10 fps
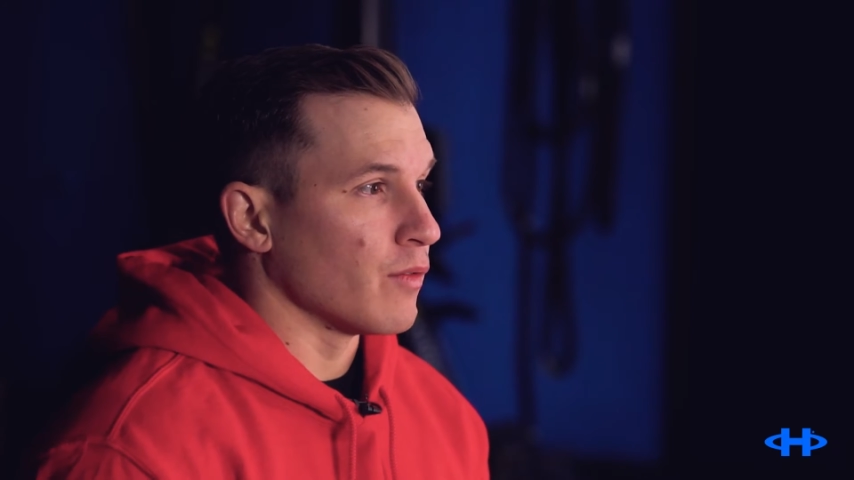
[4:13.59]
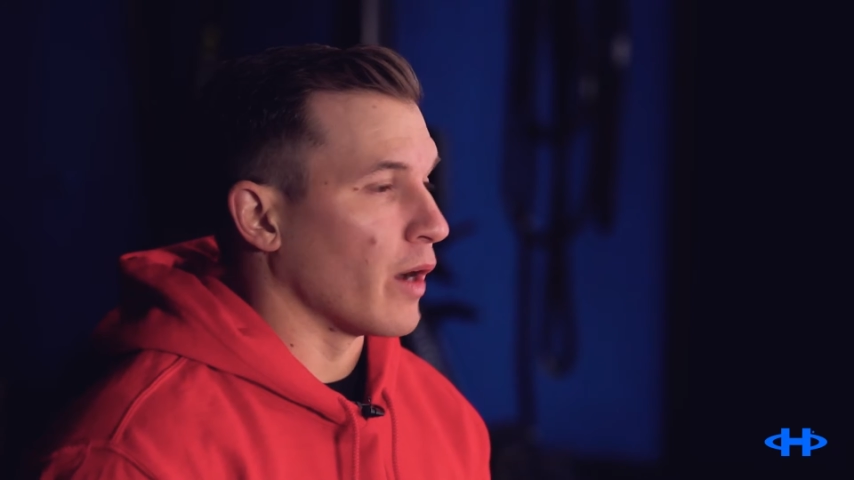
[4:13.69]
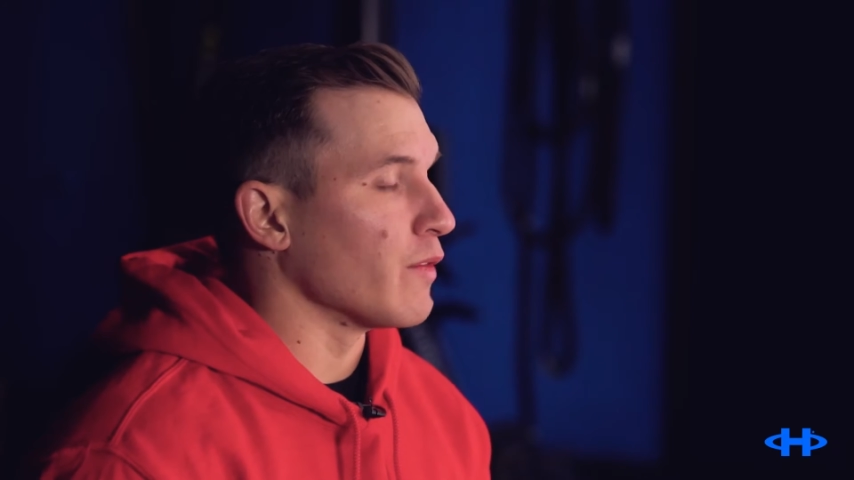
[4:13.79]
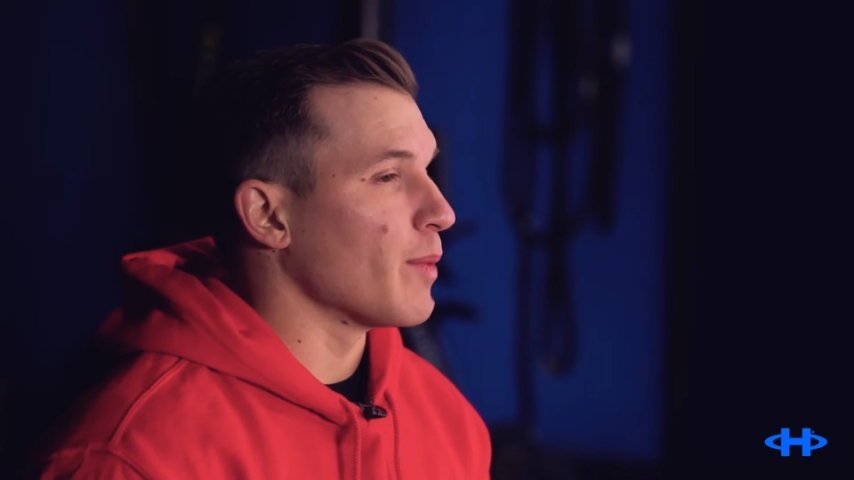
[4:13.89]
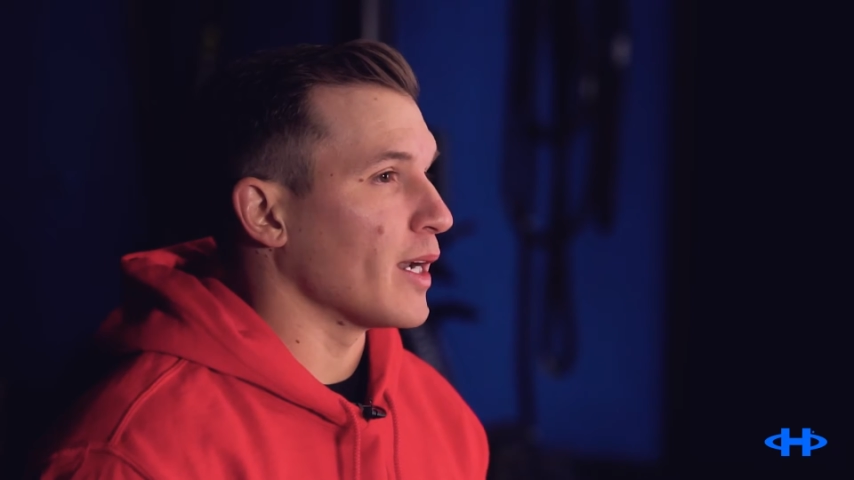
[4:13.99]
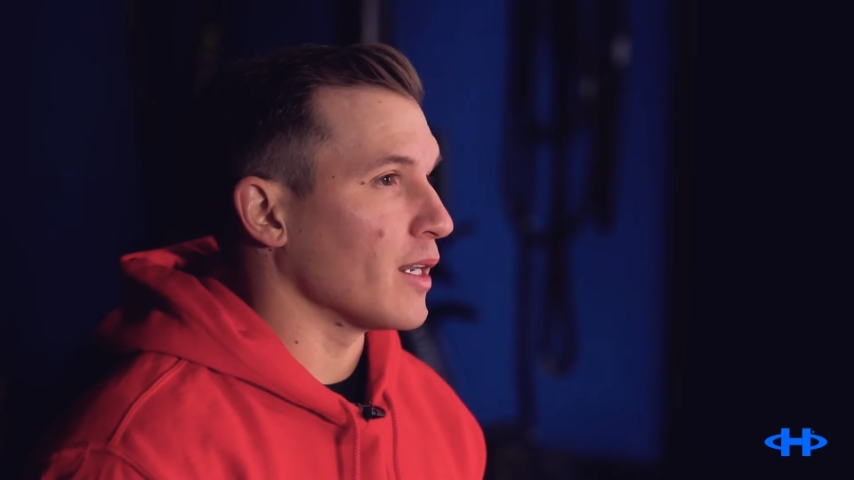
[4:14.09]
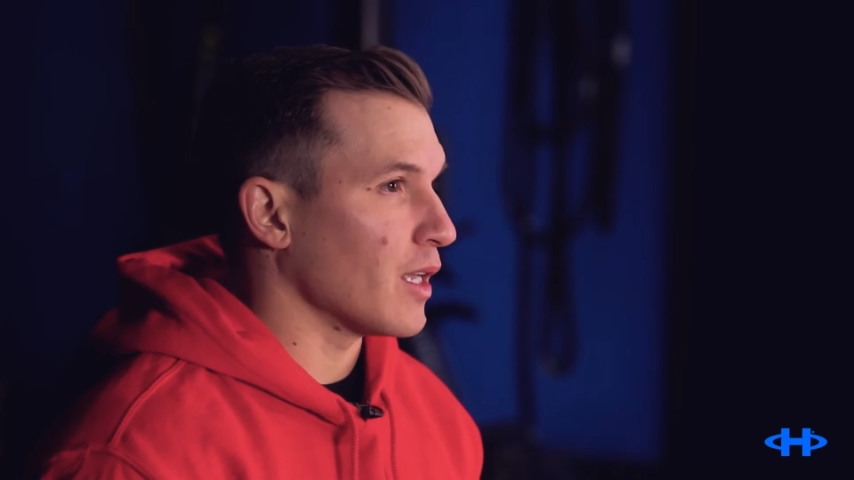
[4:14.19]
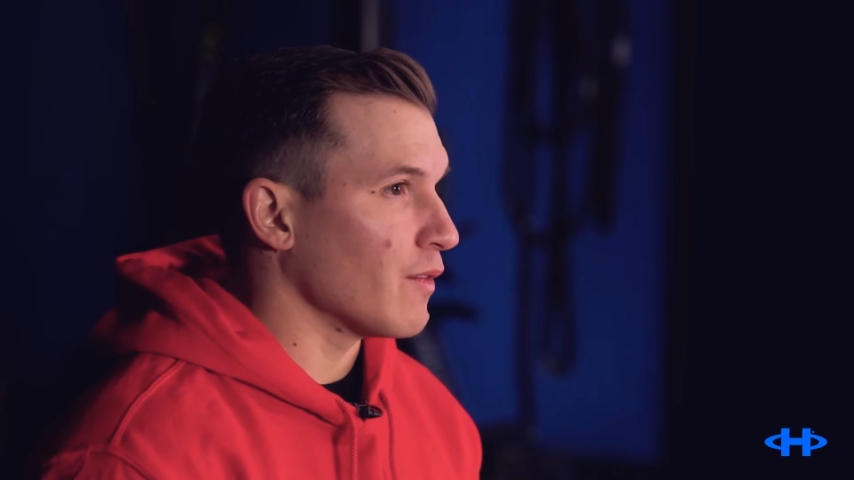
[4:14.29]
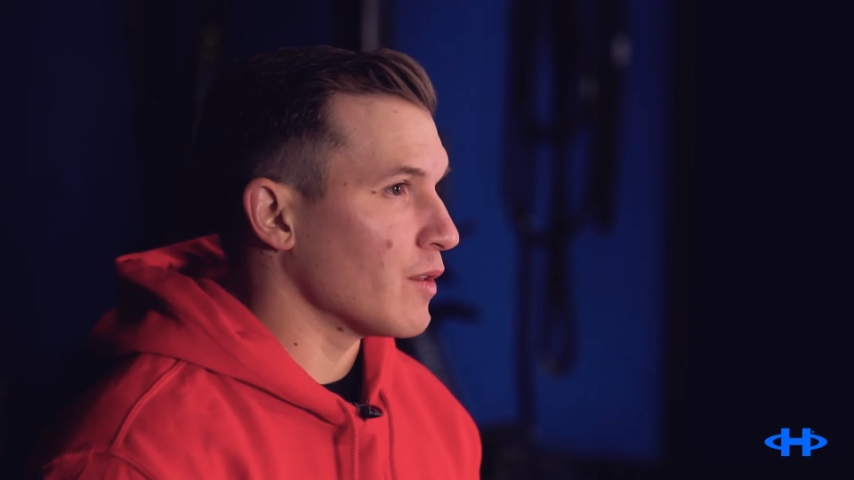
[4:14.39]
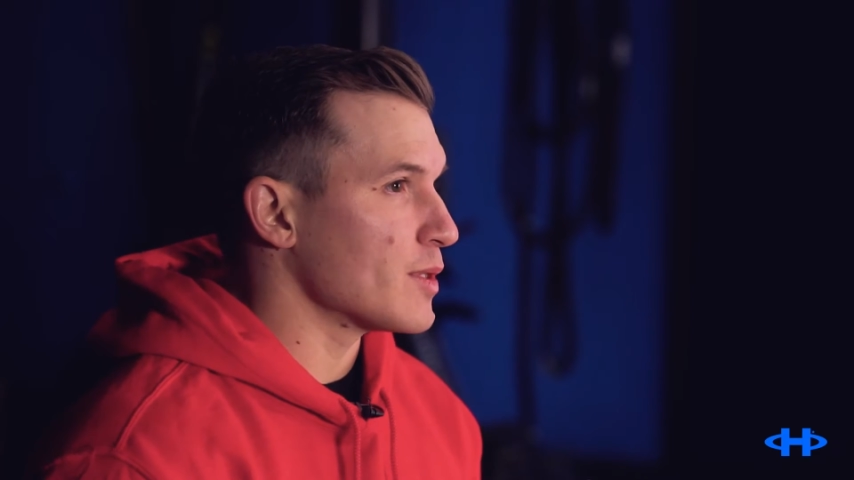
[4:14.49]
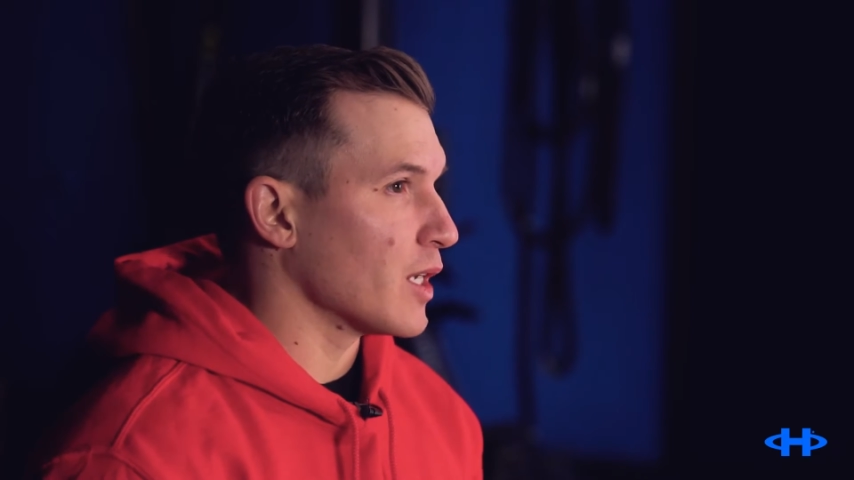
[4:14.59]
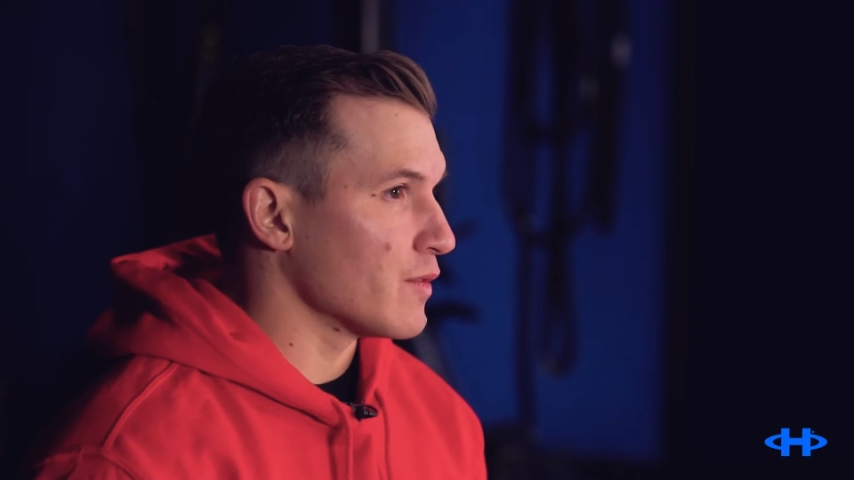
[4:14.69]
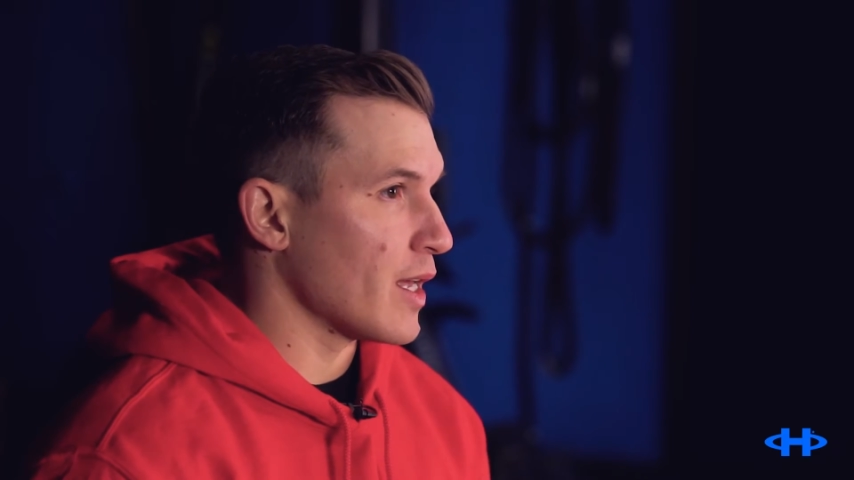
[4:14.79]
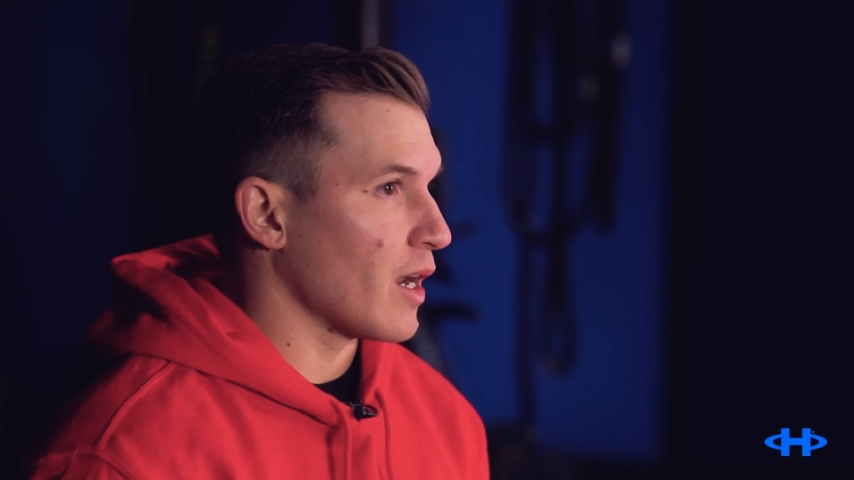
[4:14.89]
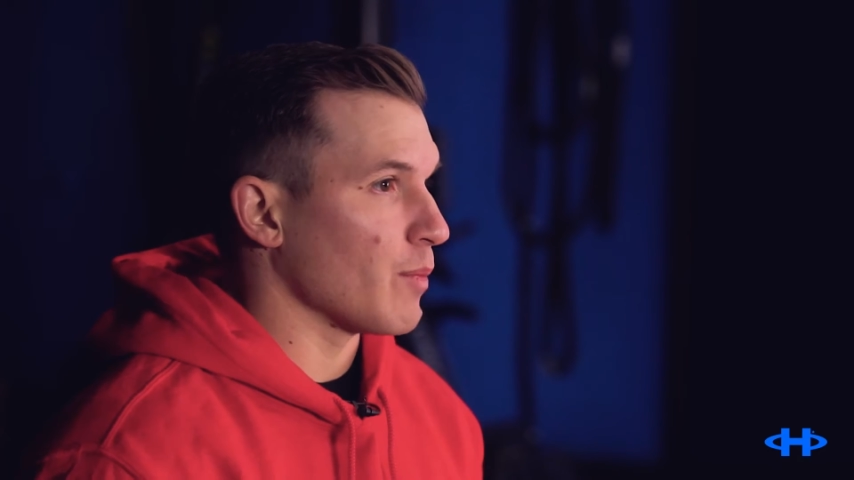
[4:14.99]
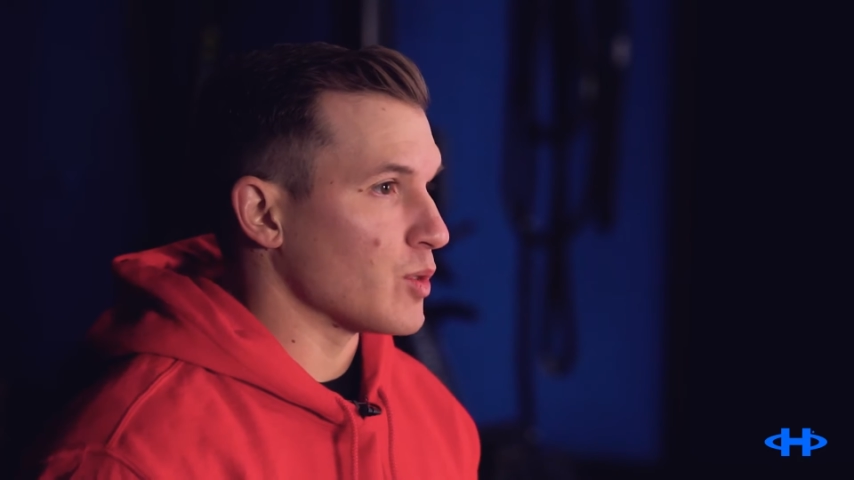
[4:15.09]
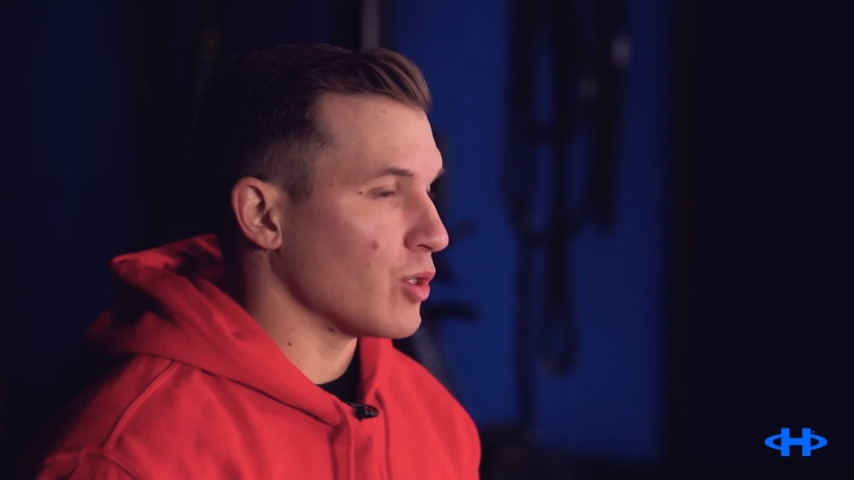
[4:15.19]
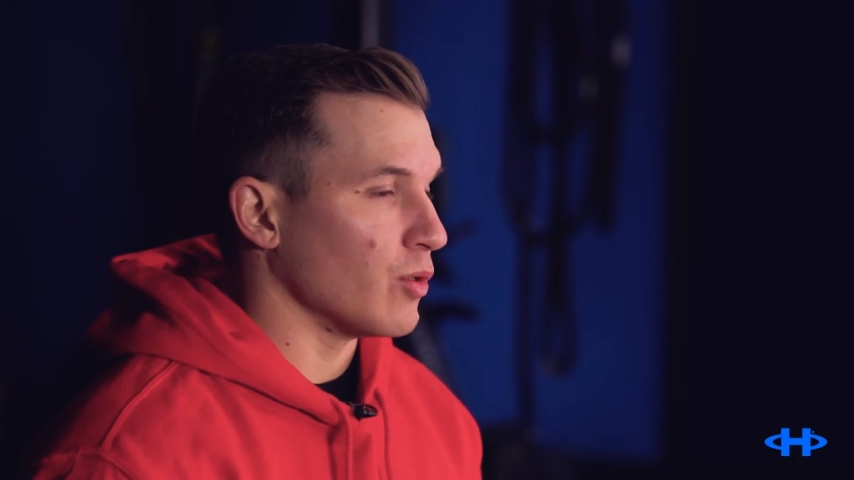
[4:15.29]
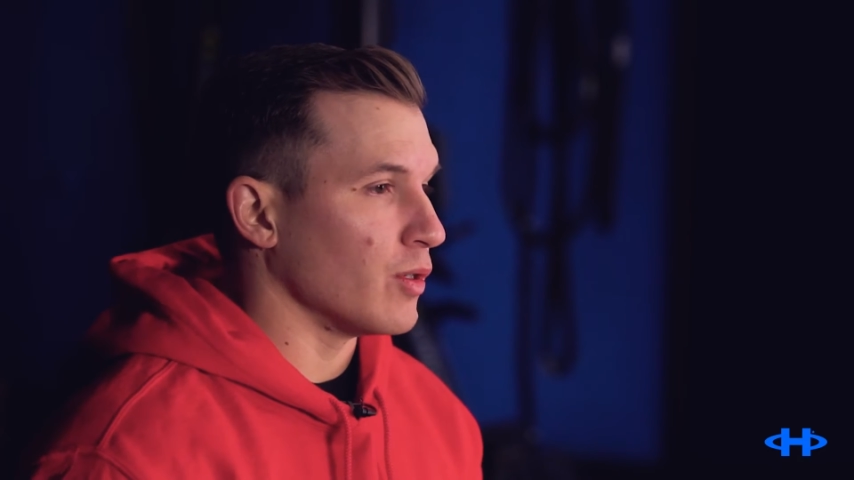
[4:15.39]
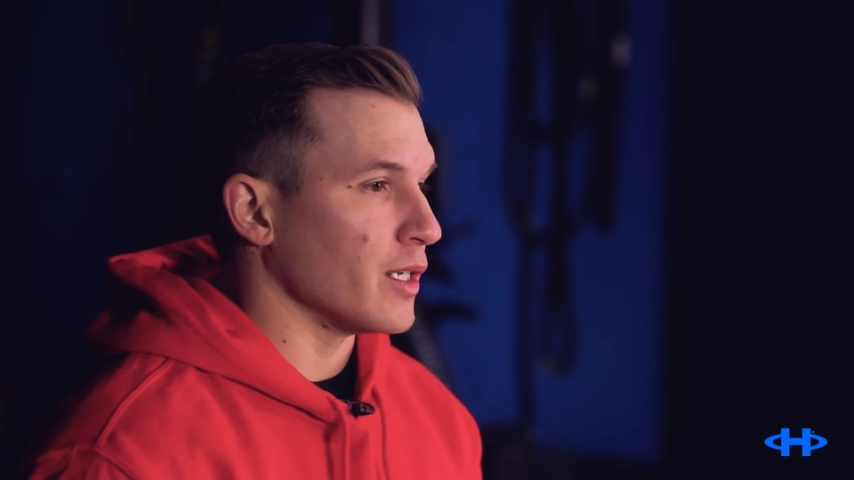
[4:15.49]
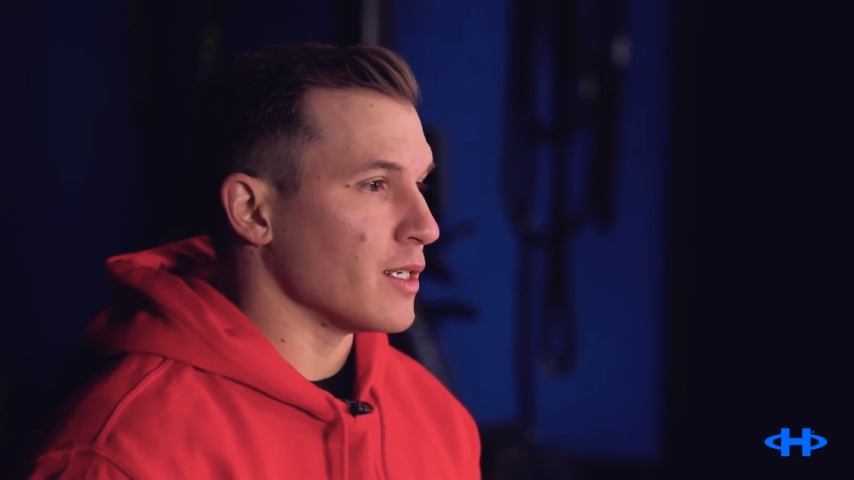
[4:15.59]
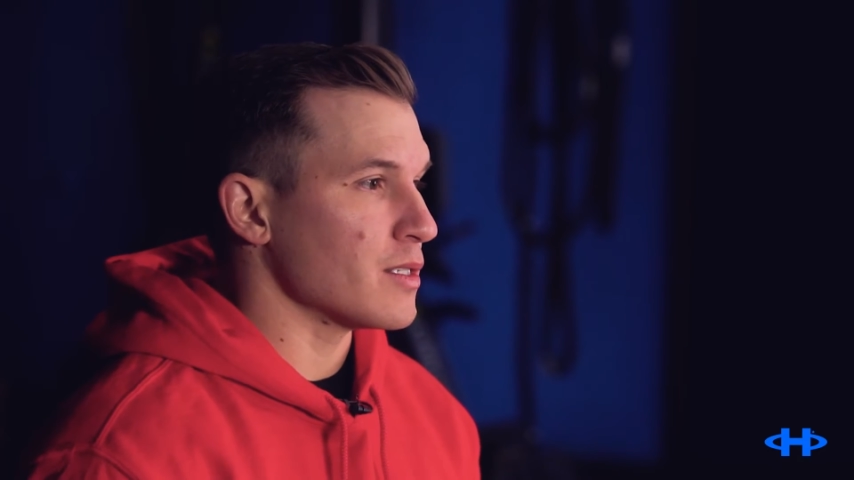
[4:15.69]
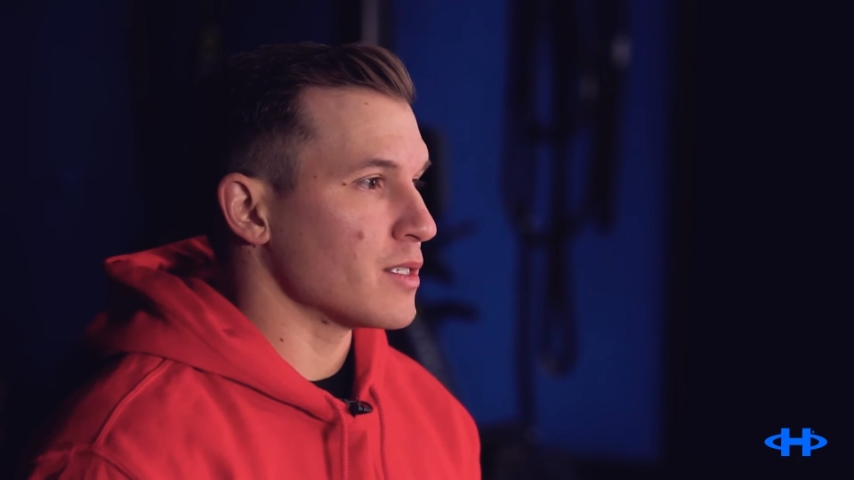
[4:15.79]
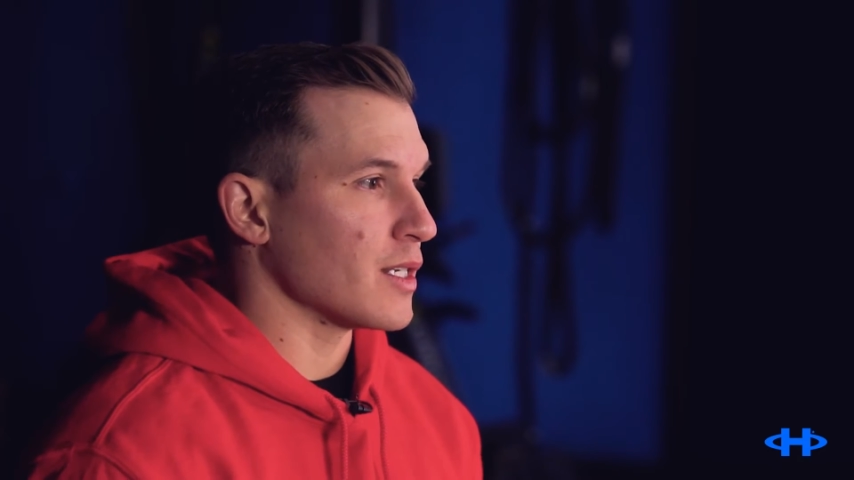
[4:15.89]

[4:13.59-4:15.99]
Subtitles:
for everybody to give themselves that opportunity